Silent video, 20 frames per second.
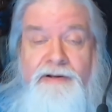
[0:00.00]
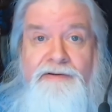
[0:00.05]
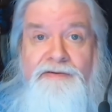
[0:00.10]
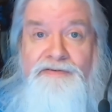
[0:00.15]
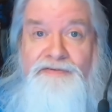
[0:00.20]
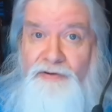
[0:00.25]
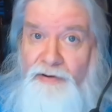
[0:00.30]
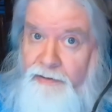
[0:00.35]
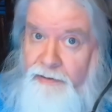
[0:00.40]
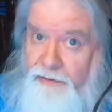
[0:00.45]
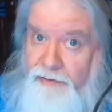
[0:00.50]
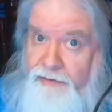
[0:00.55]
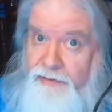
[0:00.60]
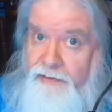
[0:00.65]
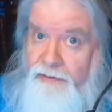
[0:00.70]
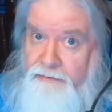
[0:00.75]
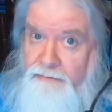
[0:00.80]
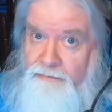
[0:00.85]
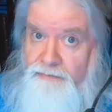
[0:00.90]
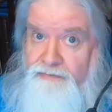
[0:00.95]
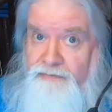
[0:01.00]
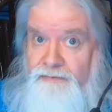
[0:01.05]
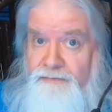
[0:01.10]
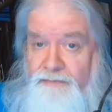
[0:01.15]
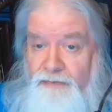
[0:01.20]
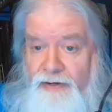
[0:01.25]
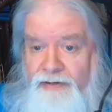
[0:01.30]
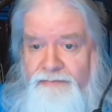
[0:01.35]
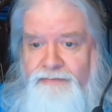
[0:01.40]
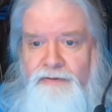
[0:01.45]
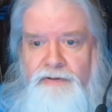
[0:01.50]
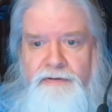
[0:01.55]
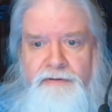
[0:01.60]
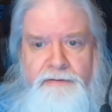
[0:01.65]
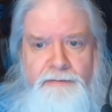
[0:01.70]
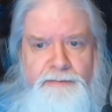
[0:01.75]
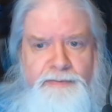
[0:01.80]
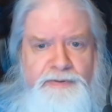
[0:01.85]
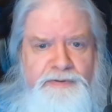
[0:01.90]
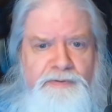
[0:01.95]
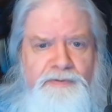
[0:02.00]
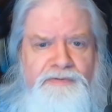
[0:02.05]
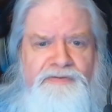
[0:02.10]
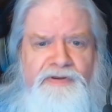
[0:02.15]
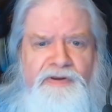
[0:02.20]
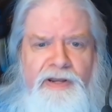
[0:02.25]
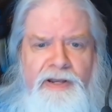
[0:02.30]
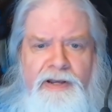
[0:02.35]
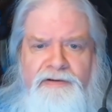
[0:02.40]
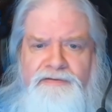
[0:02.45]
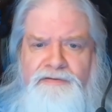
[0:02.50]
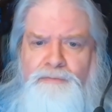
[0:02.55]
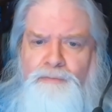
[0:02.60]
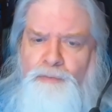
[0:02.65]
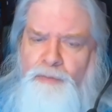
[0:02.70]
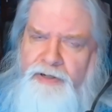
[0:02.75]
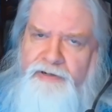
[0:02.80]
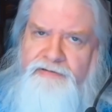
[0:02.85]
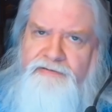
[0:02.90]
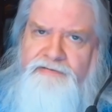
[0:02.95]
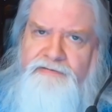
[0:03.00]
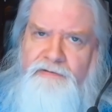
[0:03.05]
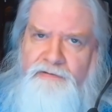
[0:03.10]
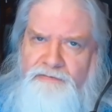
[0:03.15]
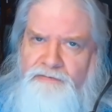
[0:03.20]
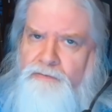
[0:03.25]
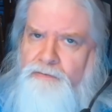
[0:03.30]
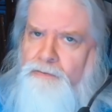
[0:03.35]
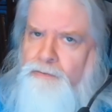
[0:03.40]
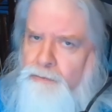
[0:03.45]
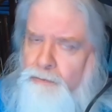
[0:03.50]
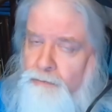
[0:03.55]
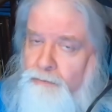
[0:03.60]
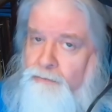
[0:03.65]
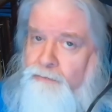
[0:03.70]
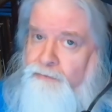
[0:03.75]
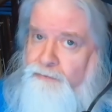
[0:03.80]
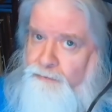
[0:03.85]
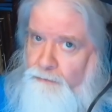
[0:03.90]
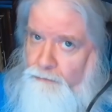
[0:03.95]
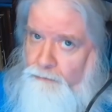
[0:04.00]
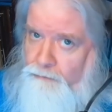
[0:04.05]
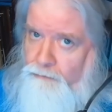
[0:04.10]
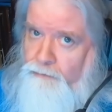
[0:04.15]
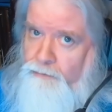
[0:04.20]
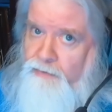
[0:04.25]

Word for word: Suddenly, the survival of the Medusae as a race doesn't look so